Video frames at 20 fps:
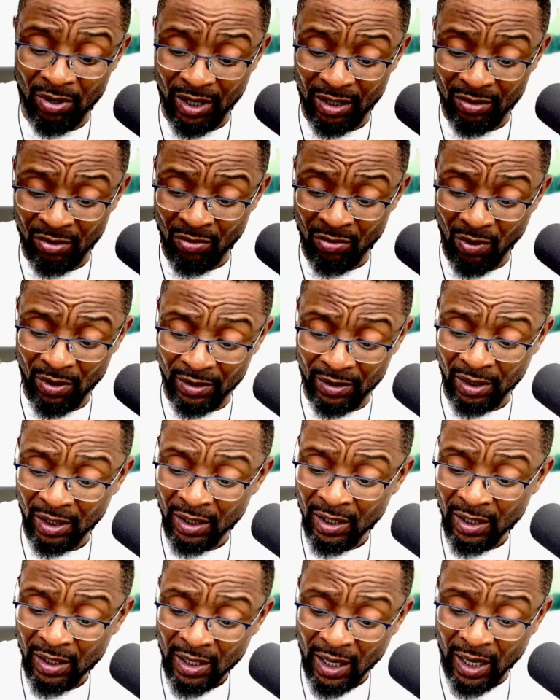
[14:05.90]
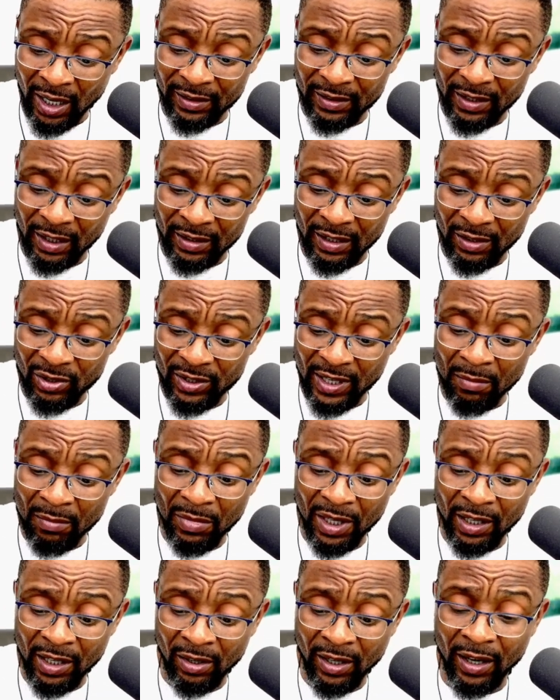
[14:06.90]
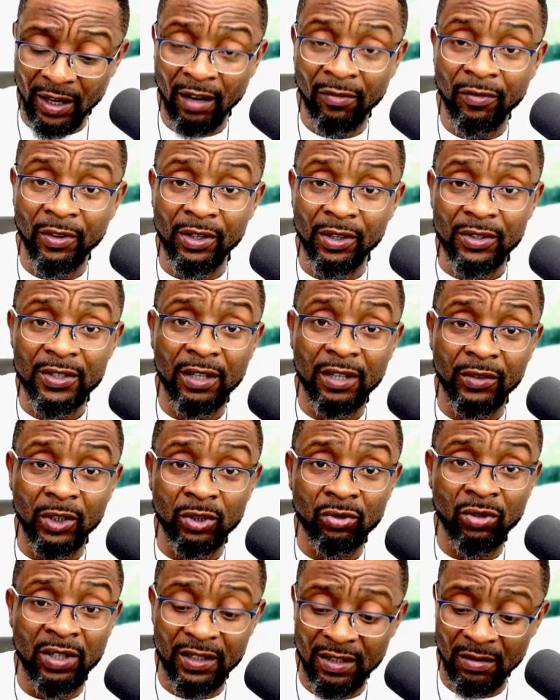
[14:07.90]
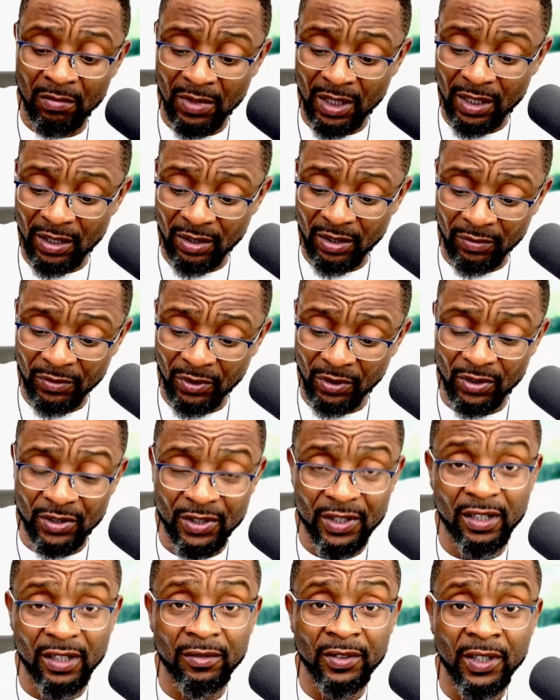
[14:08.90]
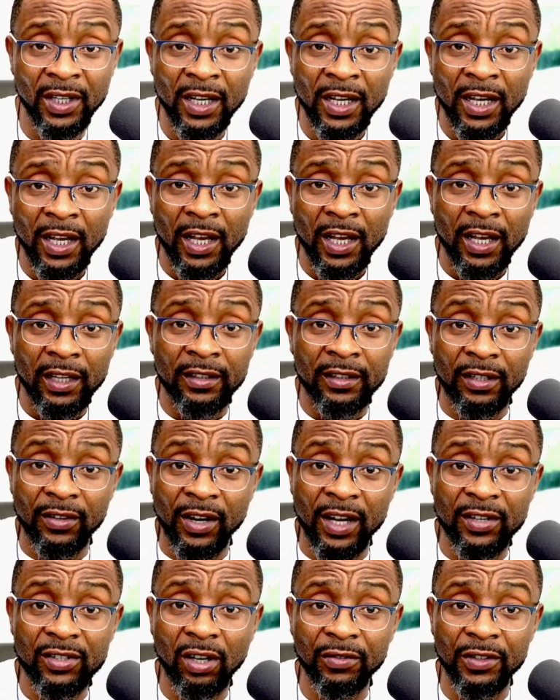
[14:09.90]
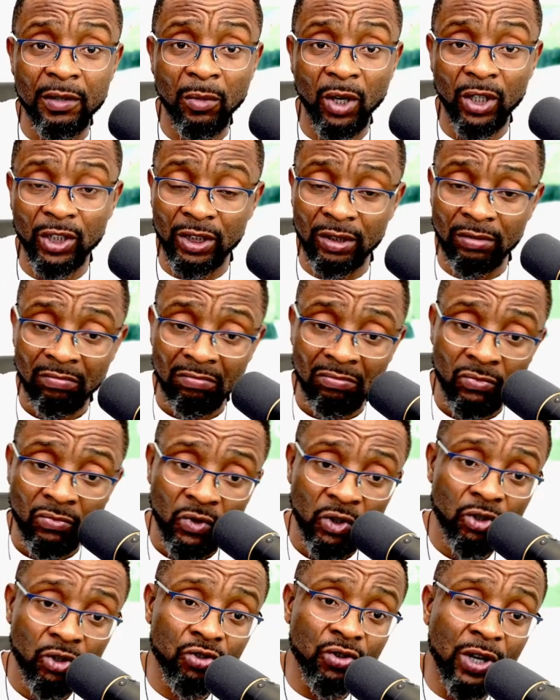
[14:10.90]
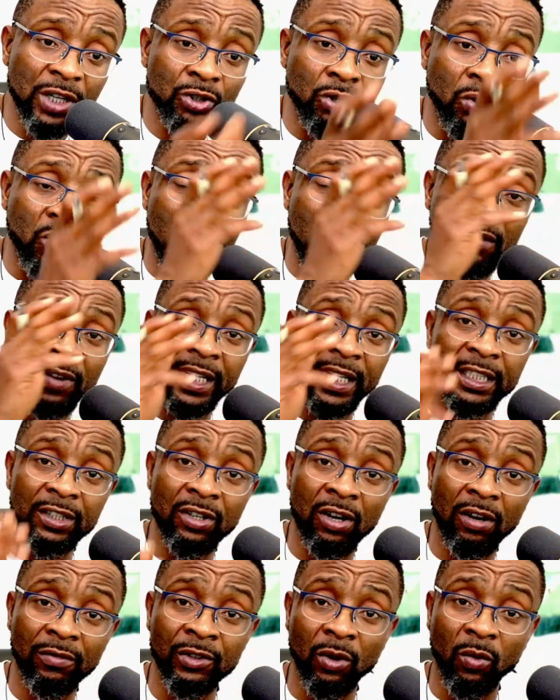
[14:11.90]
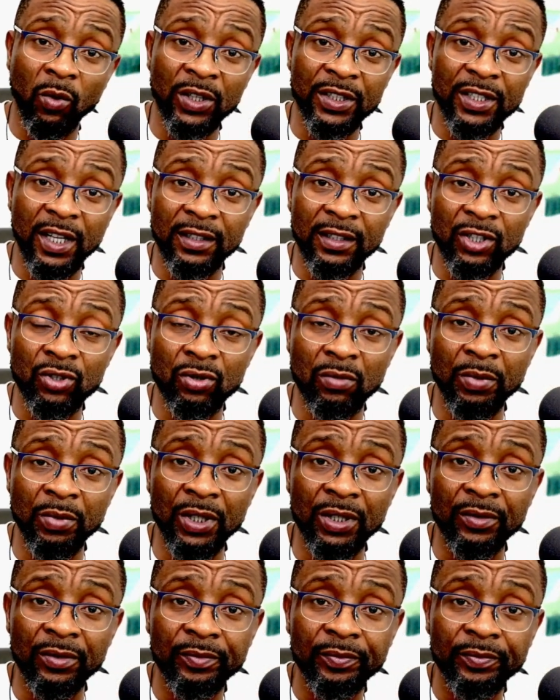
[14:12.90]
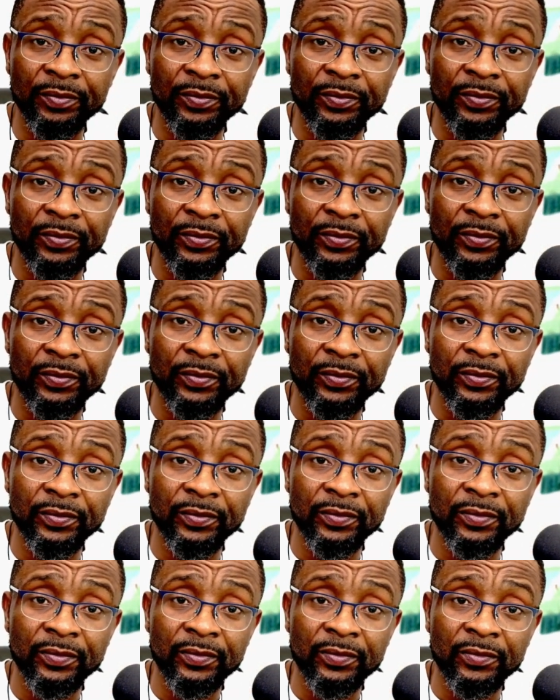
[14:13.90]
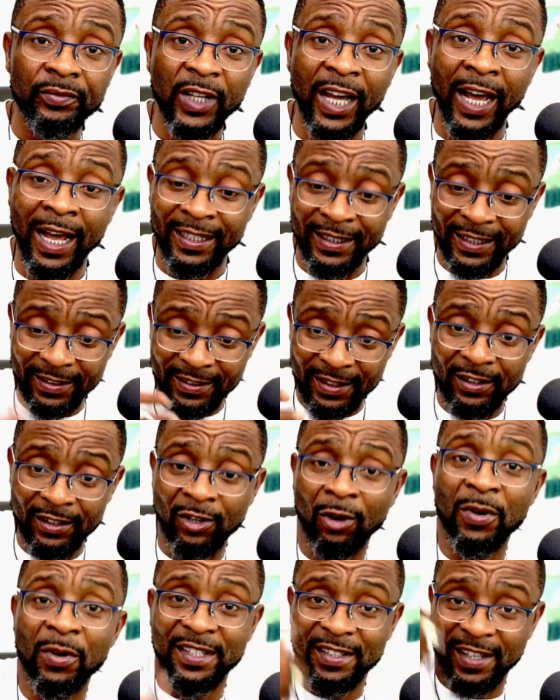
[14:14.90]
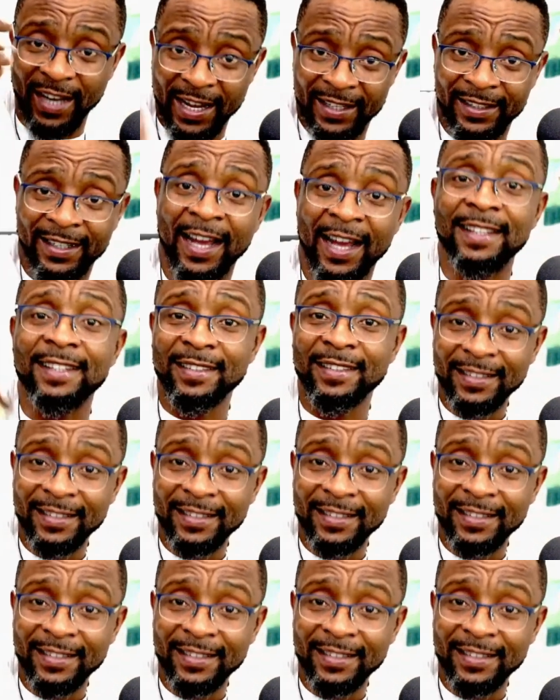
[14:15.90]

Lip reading: don't worry. And take this 10 million naira for yourself or 20 million for yourself. The rest of the money straight to wherever the governor wanted it to be. And it is always like that.